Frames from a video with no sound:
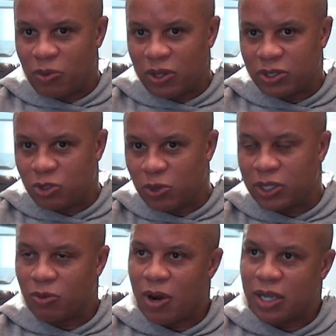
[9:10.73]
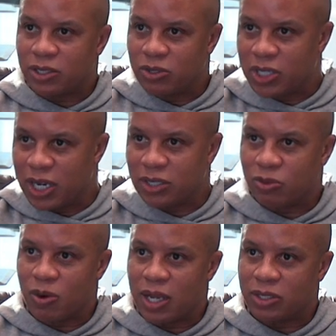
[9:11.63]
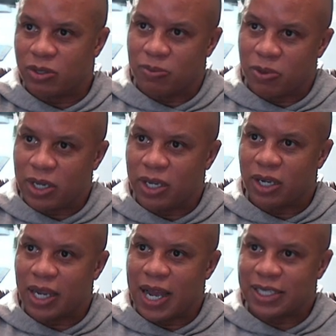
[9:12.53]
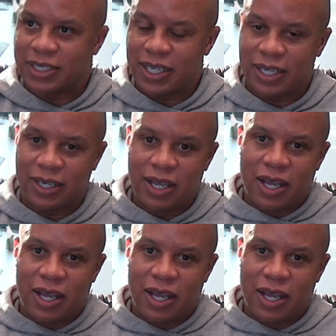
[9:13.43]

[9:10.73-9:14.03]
whether it's tweak the roster, change the roster, and bring young guys in.